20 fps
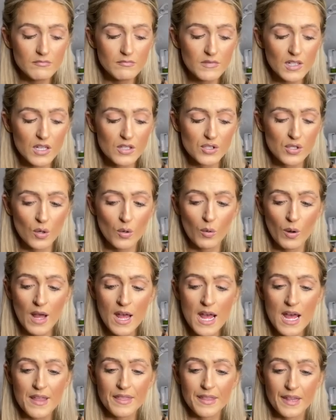So
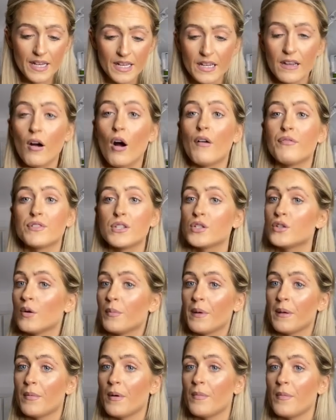they obviously told me
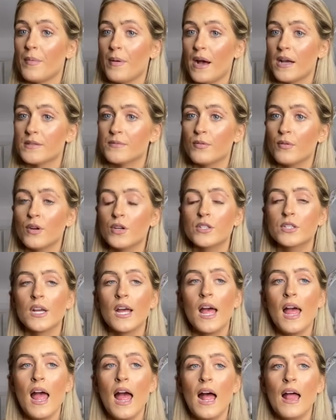about my passport,
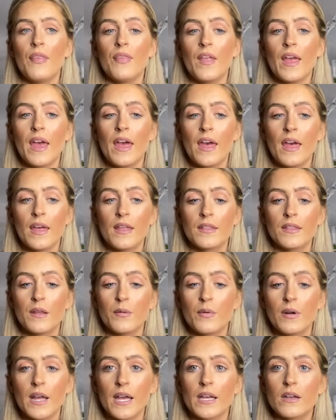and then they
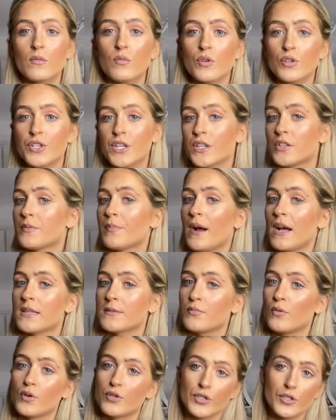were like, once you get your
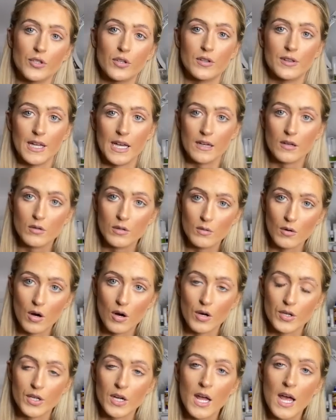passport, you can then go on.